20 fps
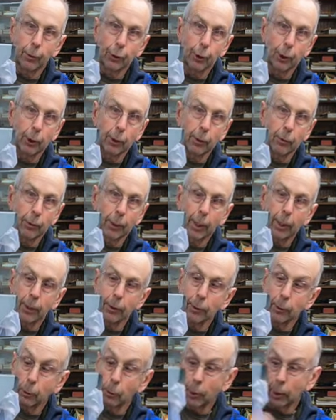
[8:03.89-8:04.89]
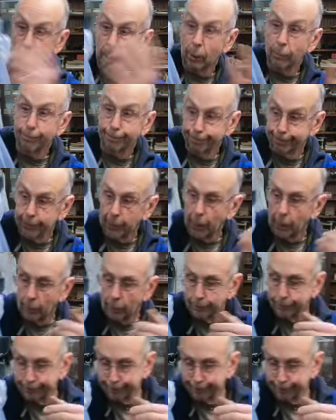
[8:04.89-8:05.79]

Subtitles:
sugar value will, you know,